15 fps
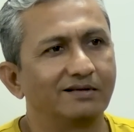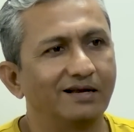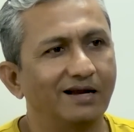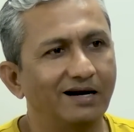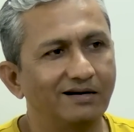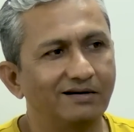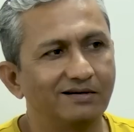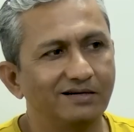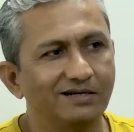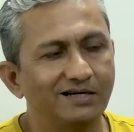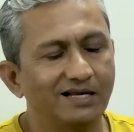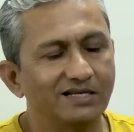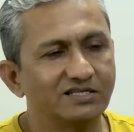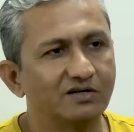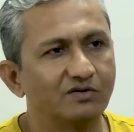at it
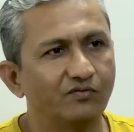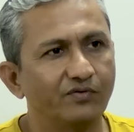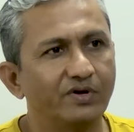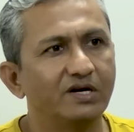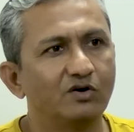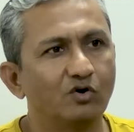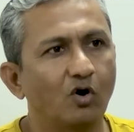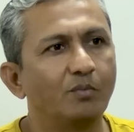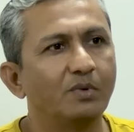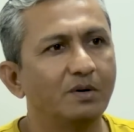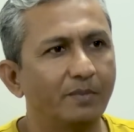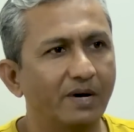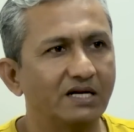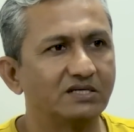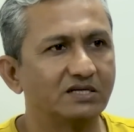as a very normal
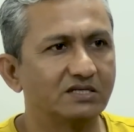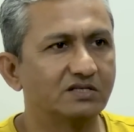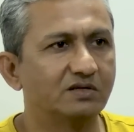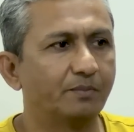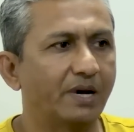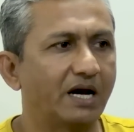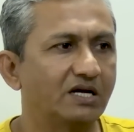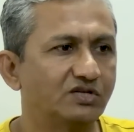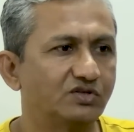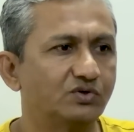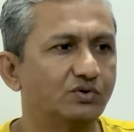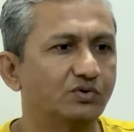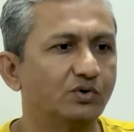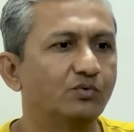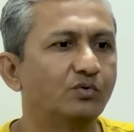match, as a
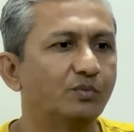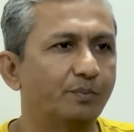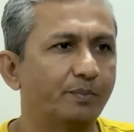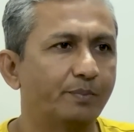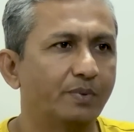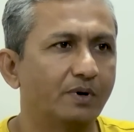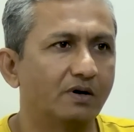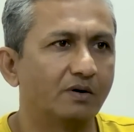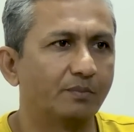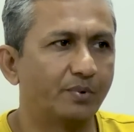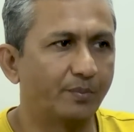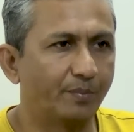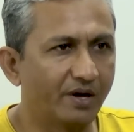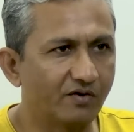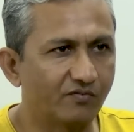match you would
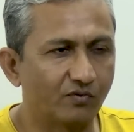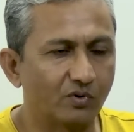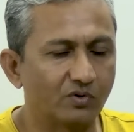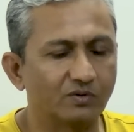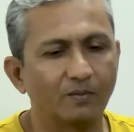prepare for.